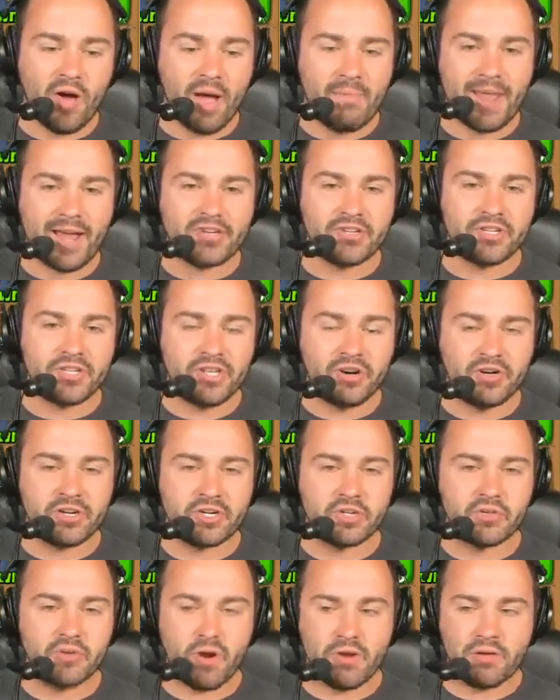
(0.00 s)
I'm actually starting
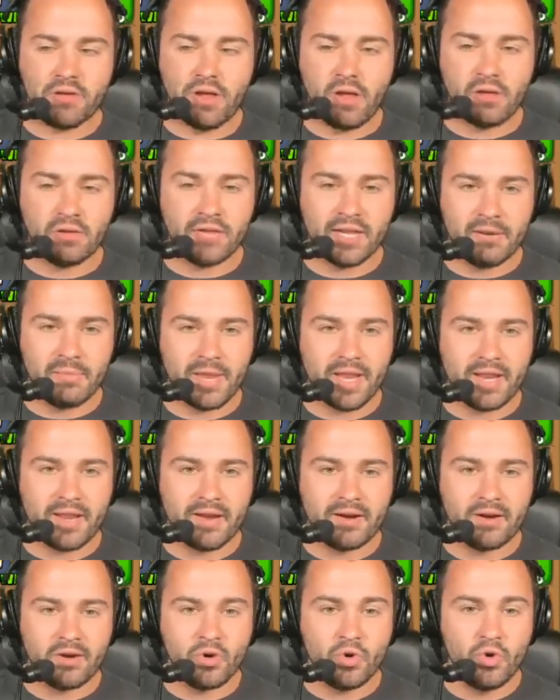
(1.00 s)
to struggle a little bit
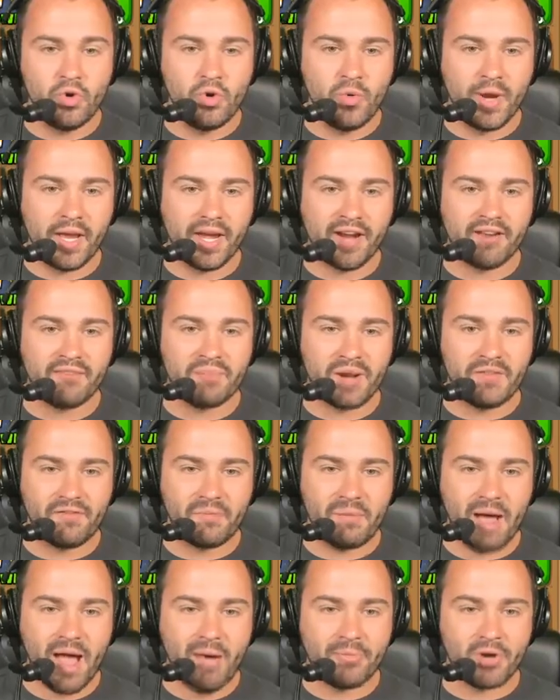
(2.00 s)
here. Ooh, we got enough money
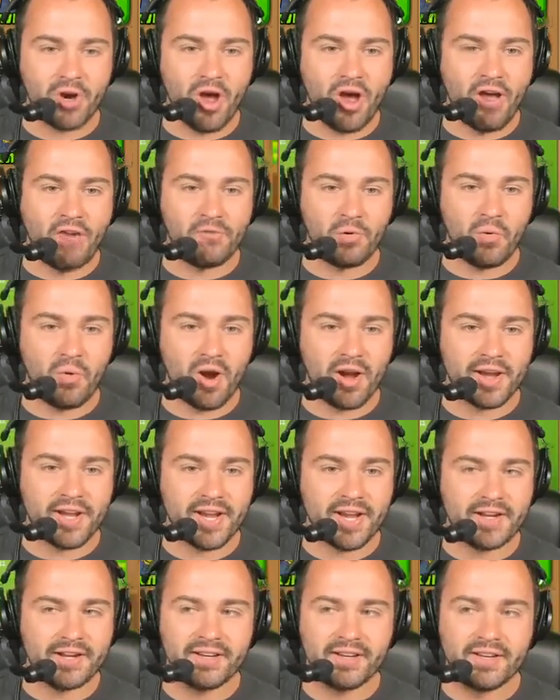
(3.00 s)
for popping off. We wanted
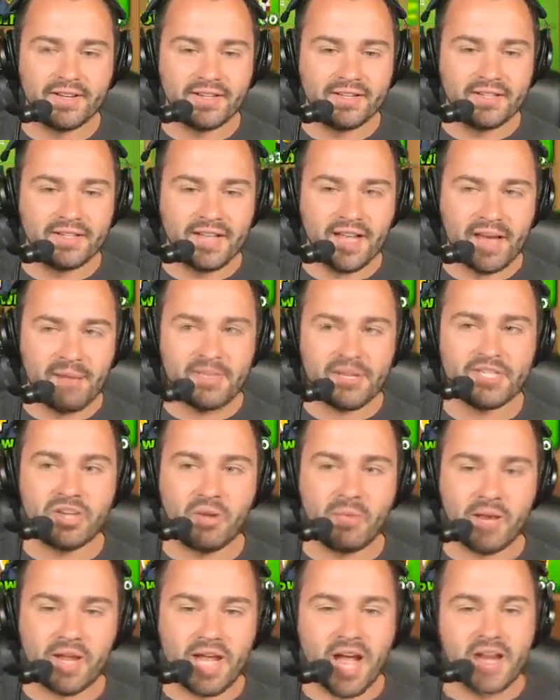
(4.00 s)
it. I mean,
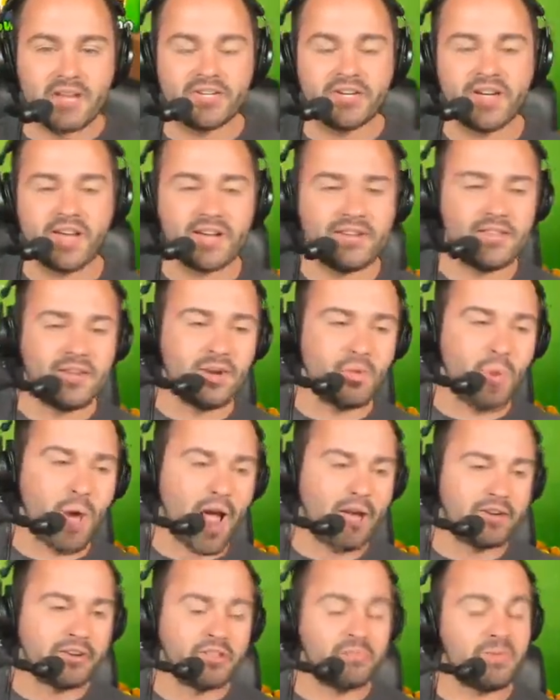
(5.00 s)
Zomai Gods are getting a little
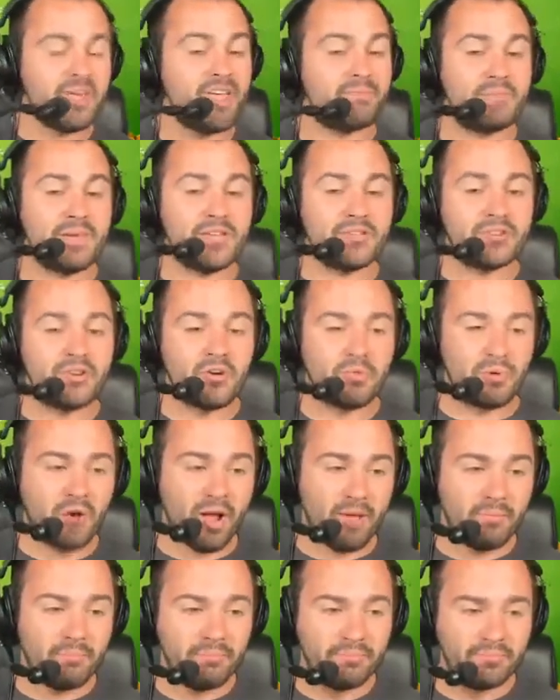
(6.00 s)
wild here. The BFBs are no
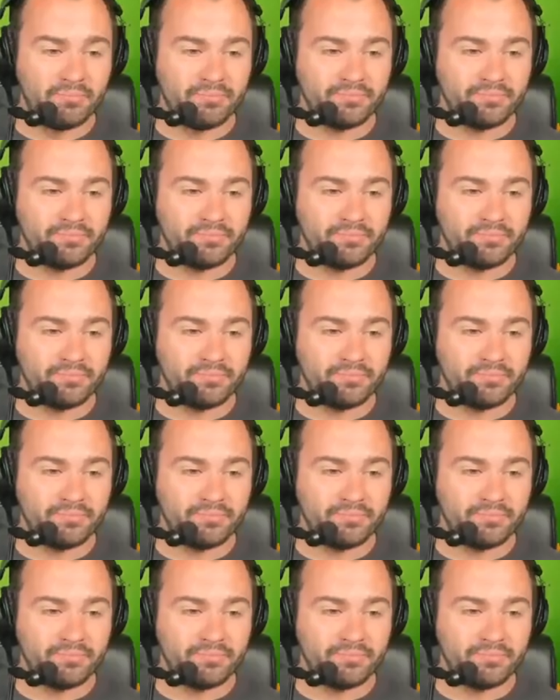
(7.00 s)
problem.